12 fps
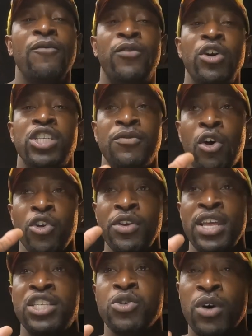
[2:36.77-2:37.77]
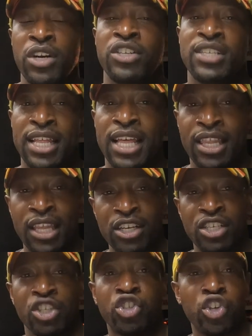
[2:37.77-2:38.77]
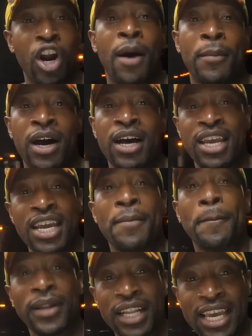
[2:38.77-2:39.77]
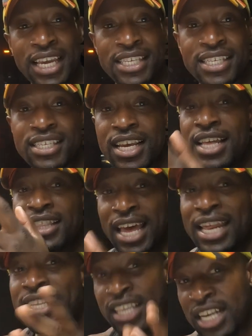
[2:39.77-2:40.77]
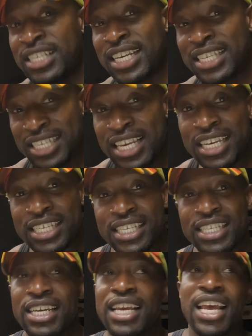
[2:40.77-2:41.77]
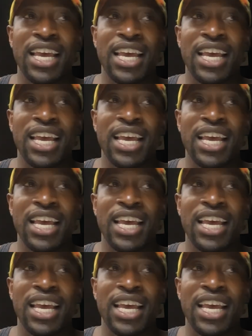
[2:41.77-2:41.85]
first of all, you need to understand that there's a trauma in place, that it does exist.